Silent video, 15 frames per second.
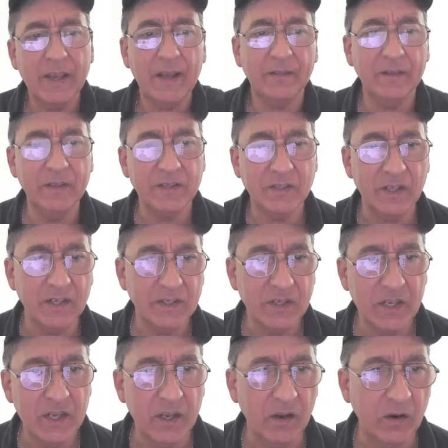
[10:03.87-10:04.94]
at these things
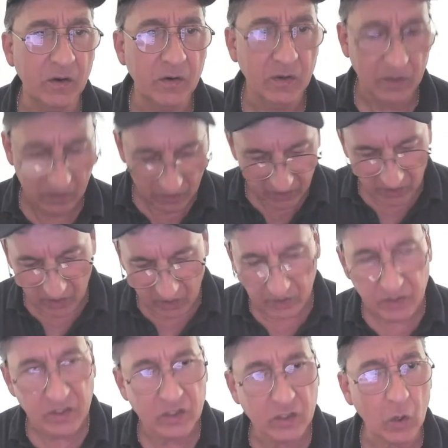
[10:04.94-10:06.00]
here uh,
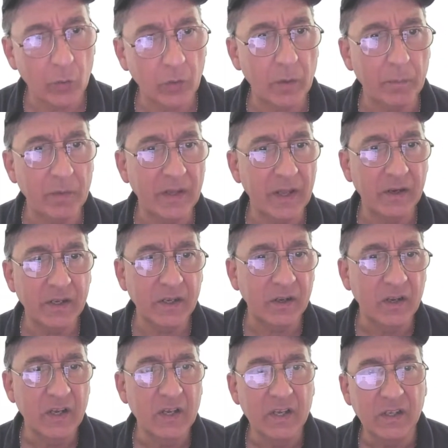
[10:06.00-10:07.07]
just going up and down here